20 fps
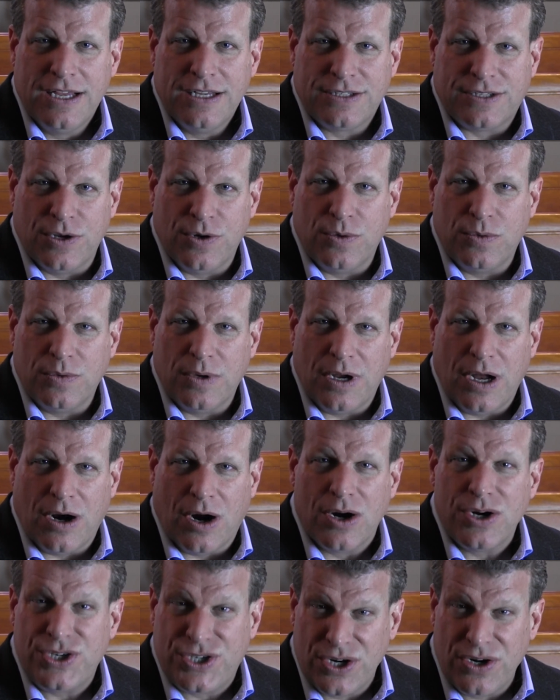So
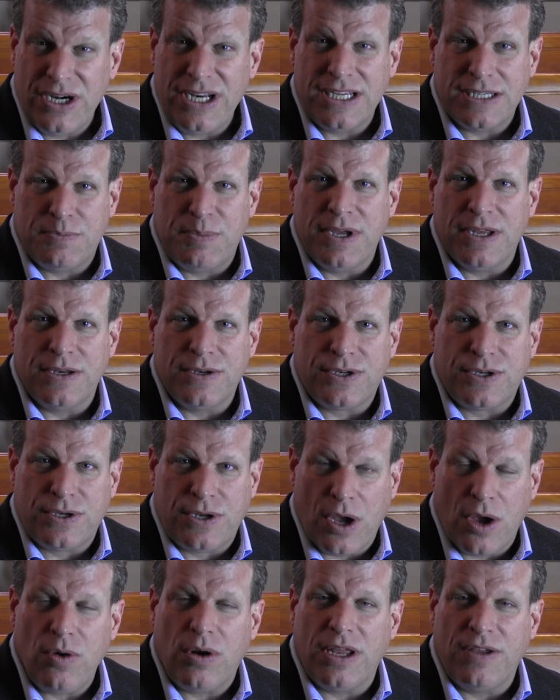our journey has been
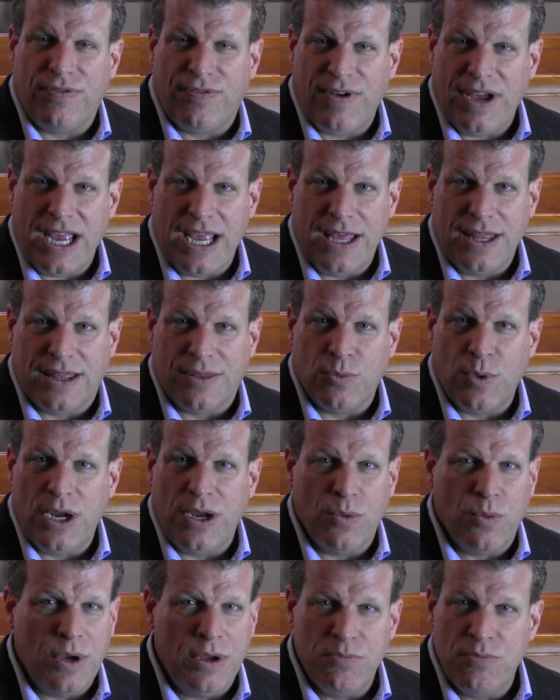totally faith.
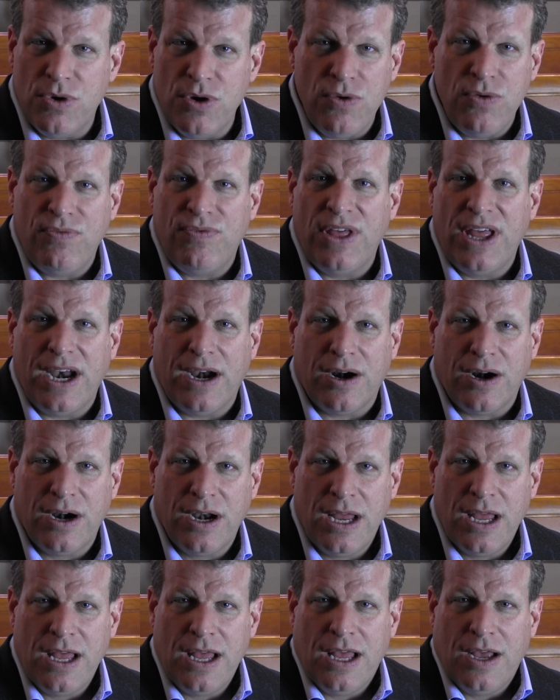We moved
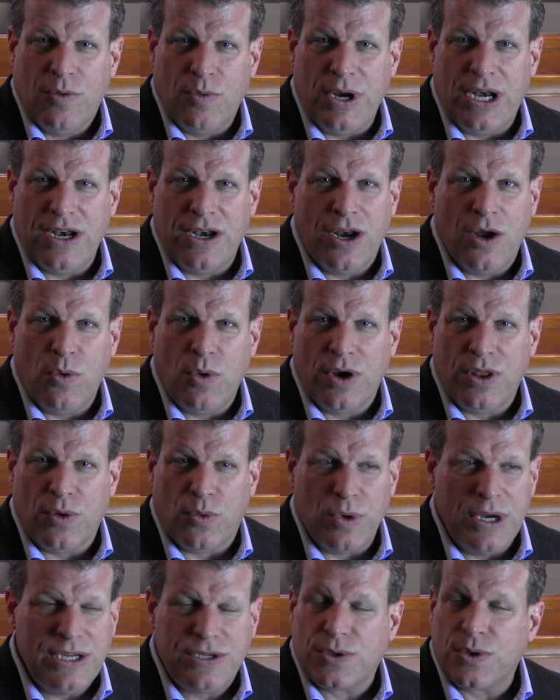there. We didn't know where
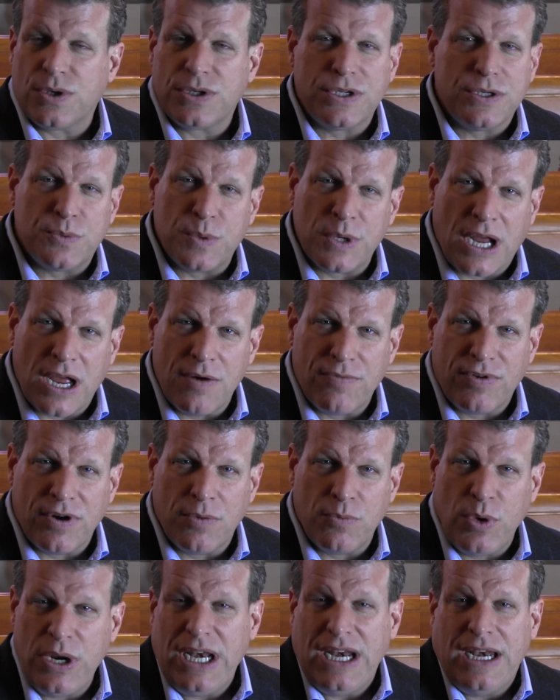the resources would come
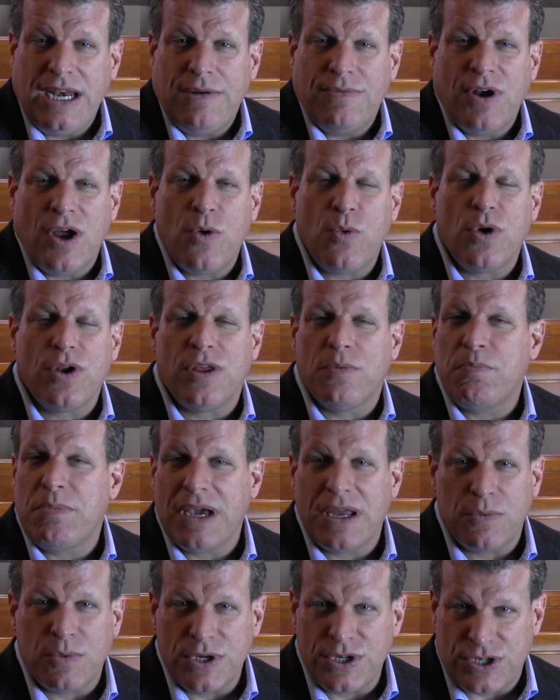from. We didn't even know where the
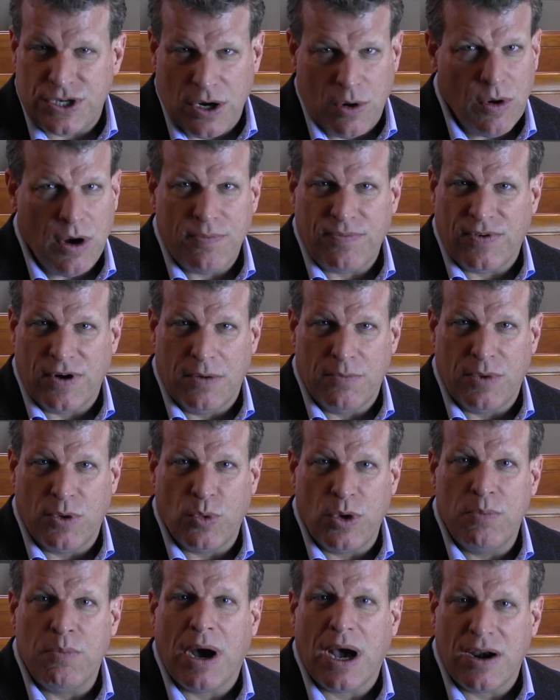men would show up from,
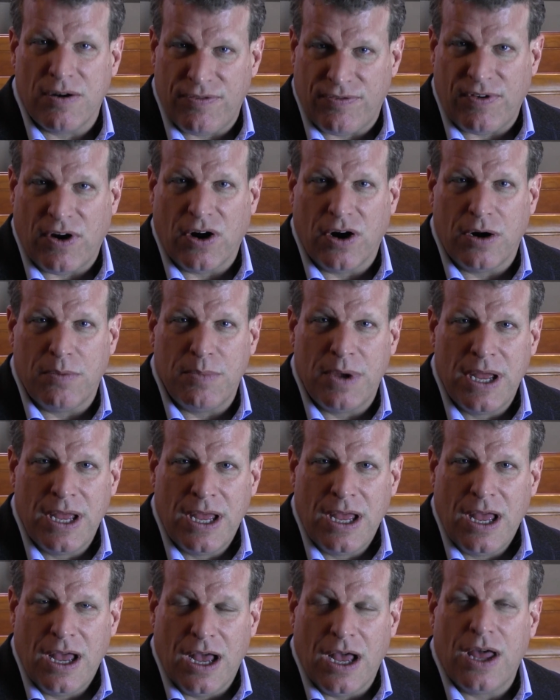but we bought a farm,
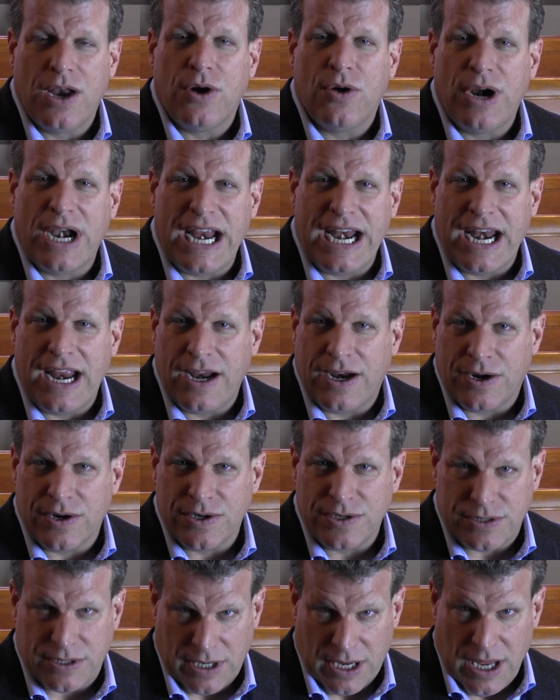108
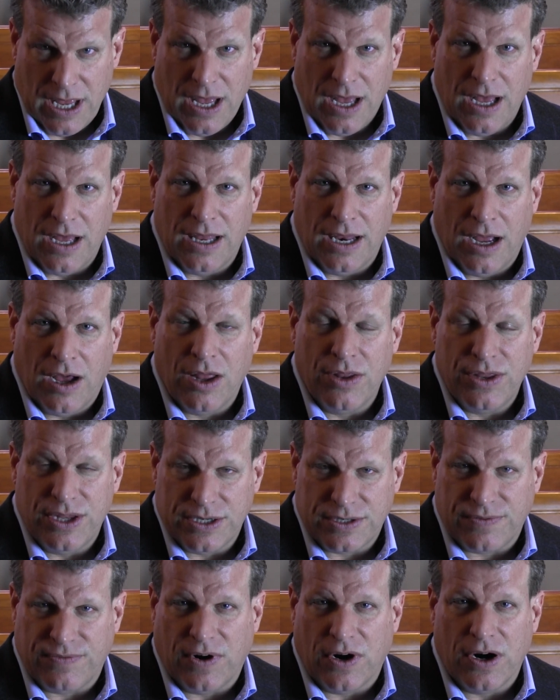acres on
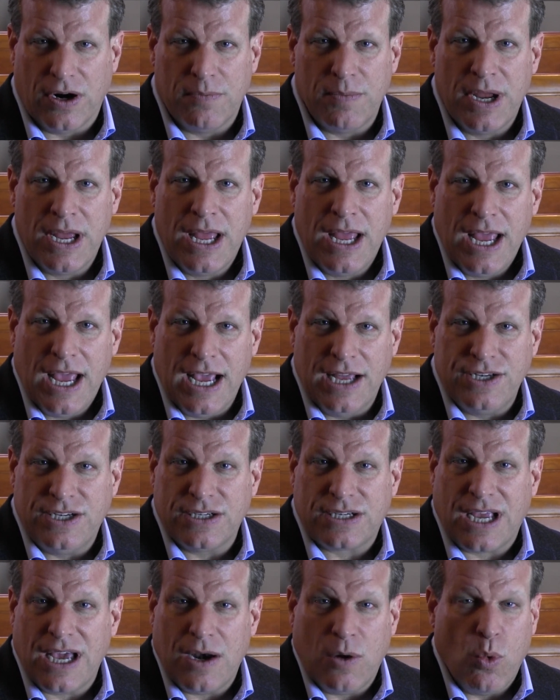this farm, and
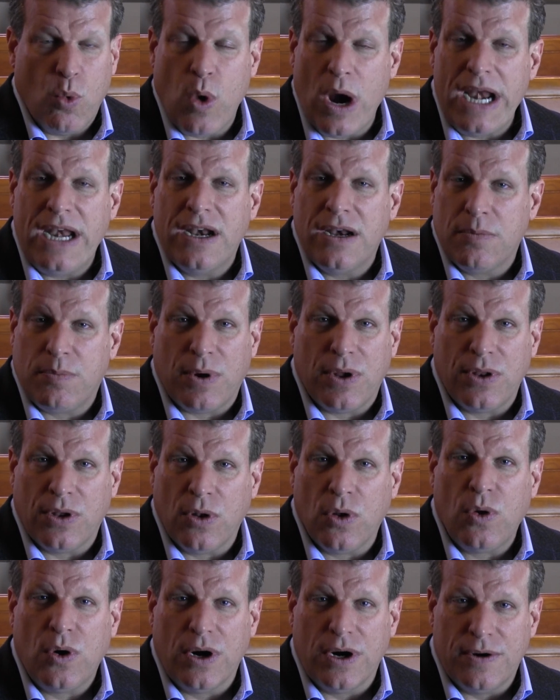just kind of waited upon the
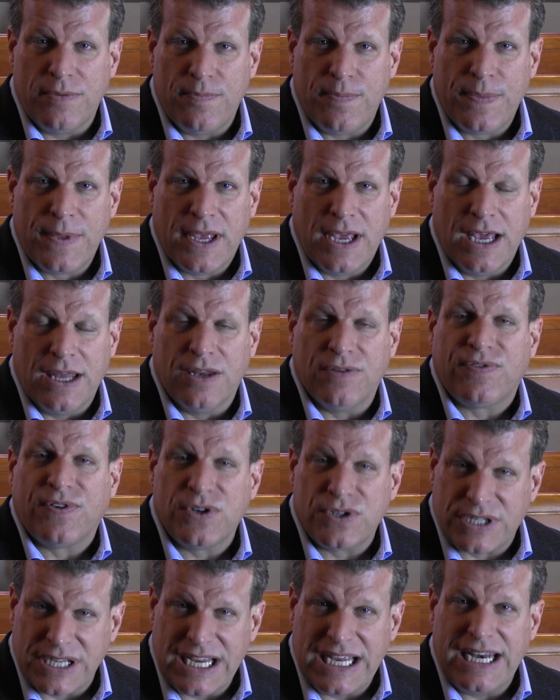Lord. And the
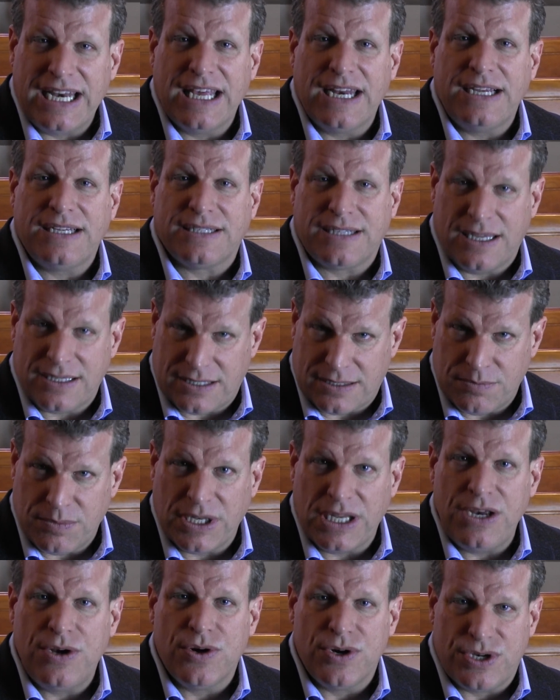first thing he did, he sent
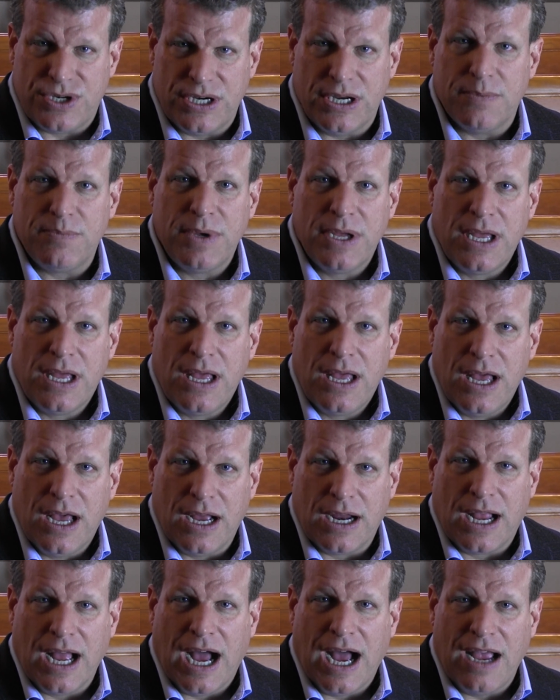some leadership.
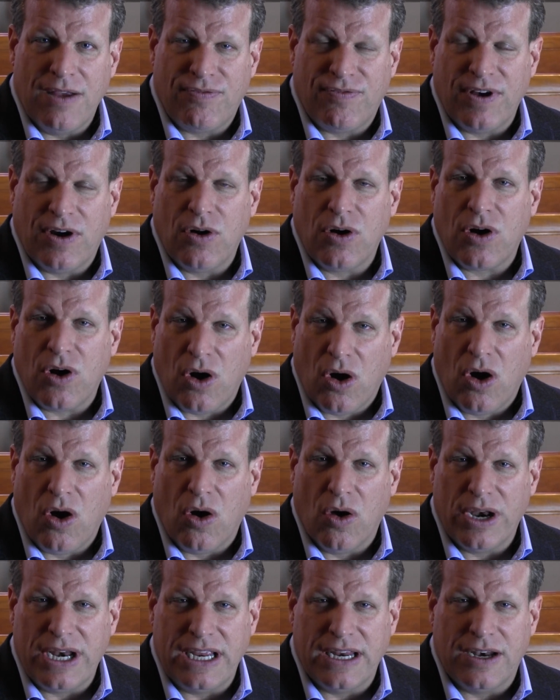A guy felt
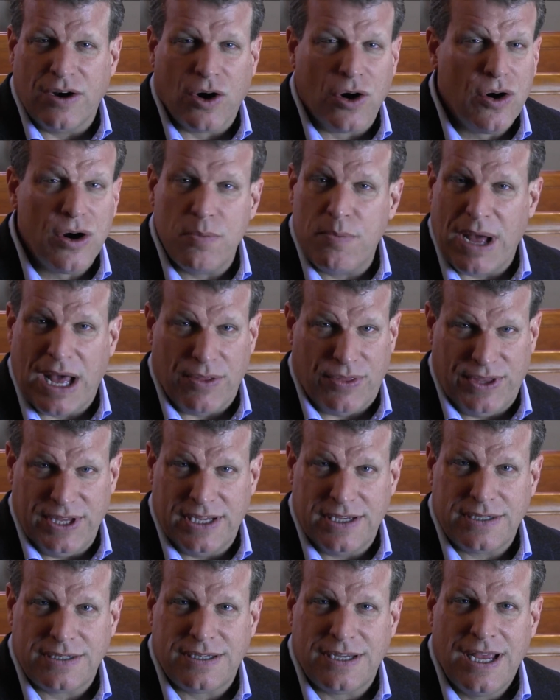called, he had heard about
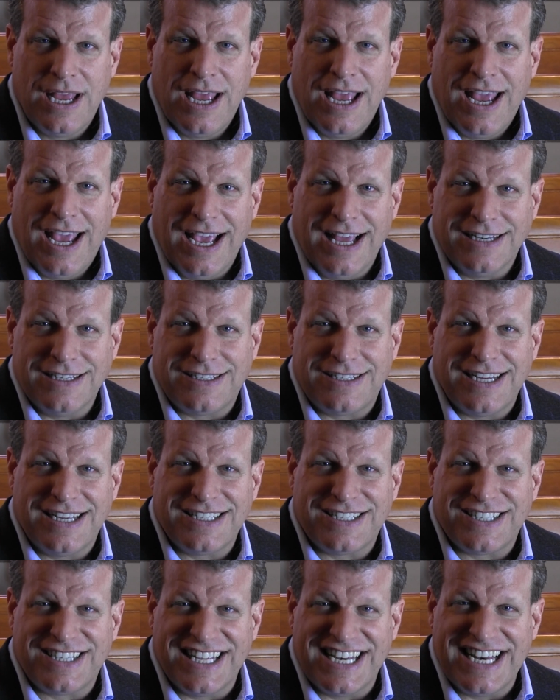this, and
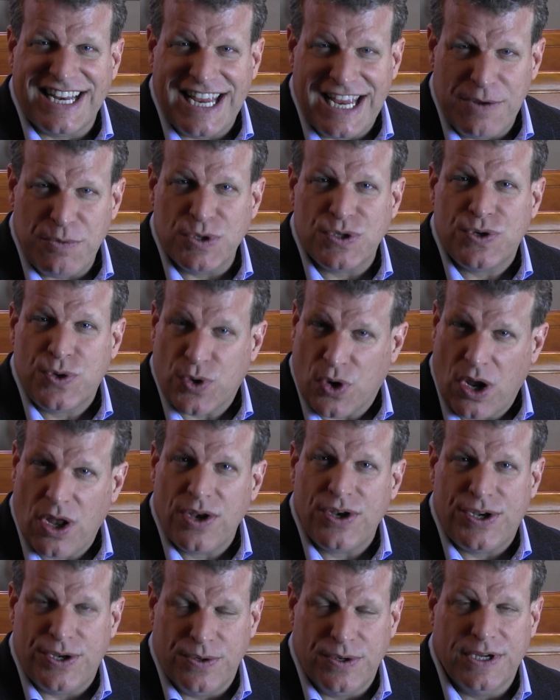sensed that he was
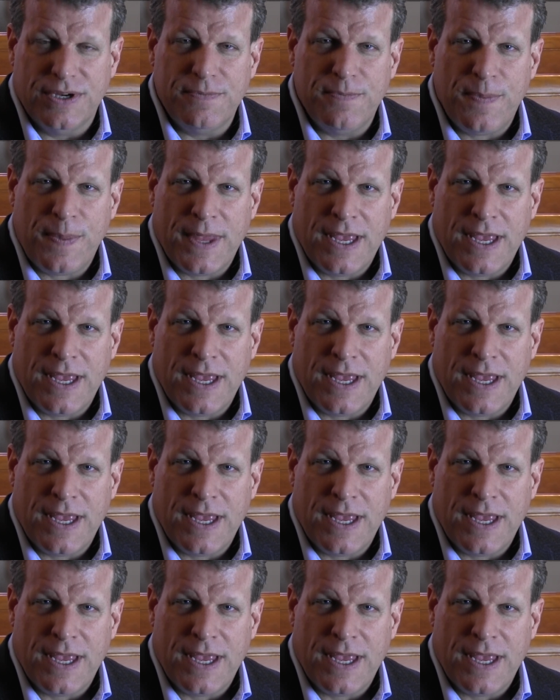drawn to it.